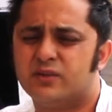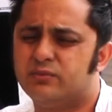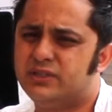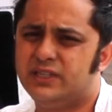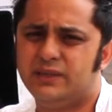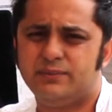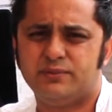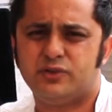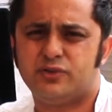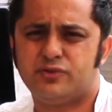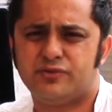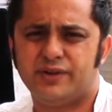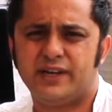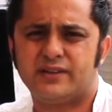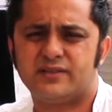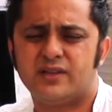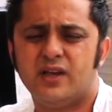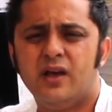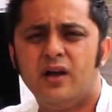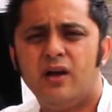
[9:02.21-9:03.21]
some tips and
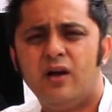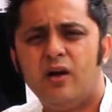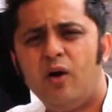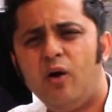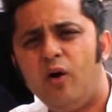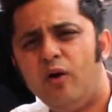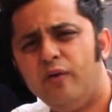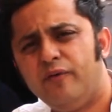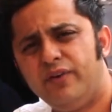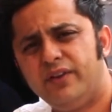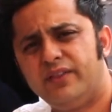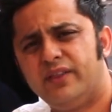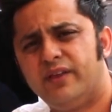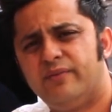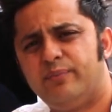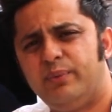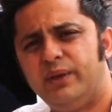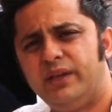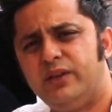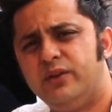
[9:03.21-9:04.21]
tricks. Hopefully
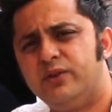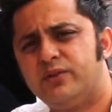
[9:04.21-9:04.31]
they'll be